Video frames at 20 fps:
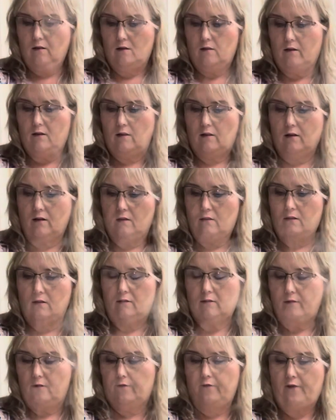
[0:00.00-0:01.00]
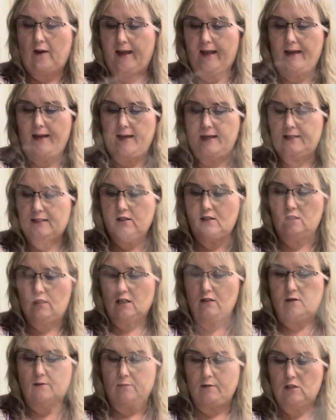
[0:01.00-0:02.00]
the fat
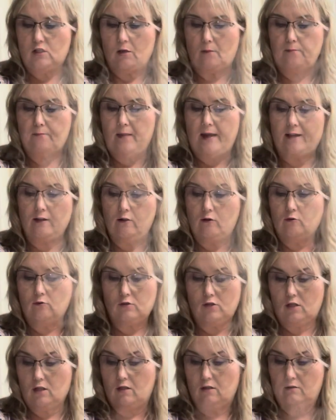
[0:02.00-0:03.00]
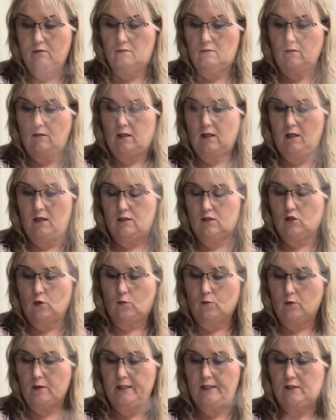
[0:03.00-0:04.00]
to melt and to
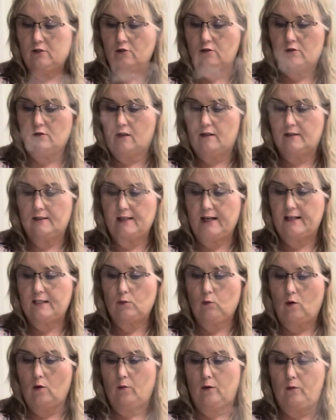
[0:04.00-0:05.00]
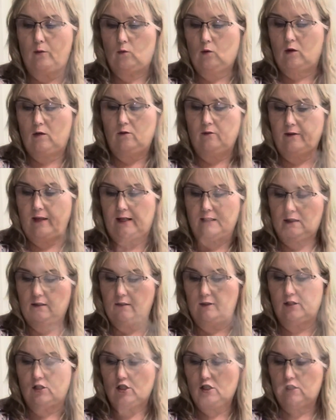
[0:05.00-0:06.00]
render, because that's what we want, that
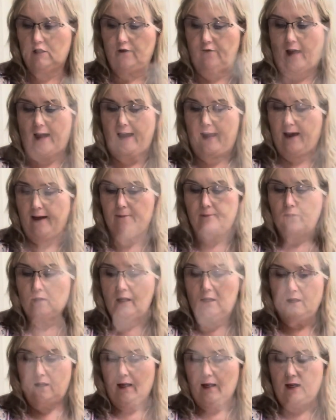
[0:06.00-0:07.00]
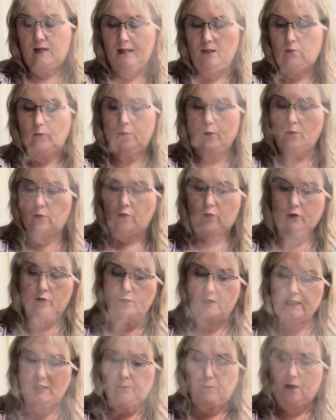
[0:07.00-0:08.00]
delicious fat. And we want to
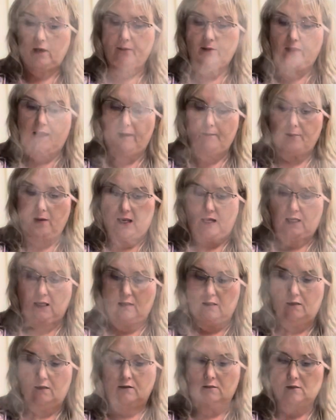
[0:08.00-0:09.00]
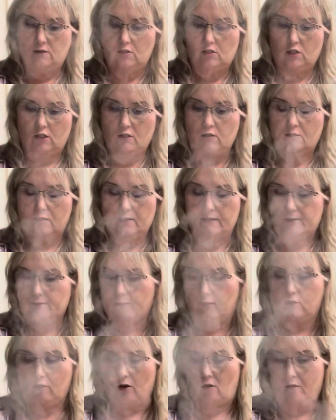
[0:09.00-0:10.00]
crisp up that bacon to use as a
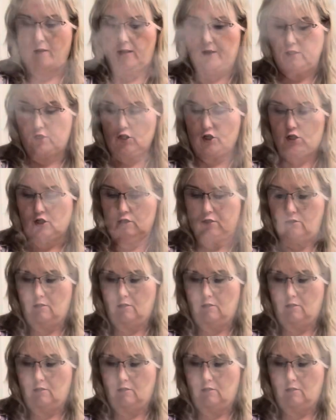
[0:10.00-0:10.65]
garnish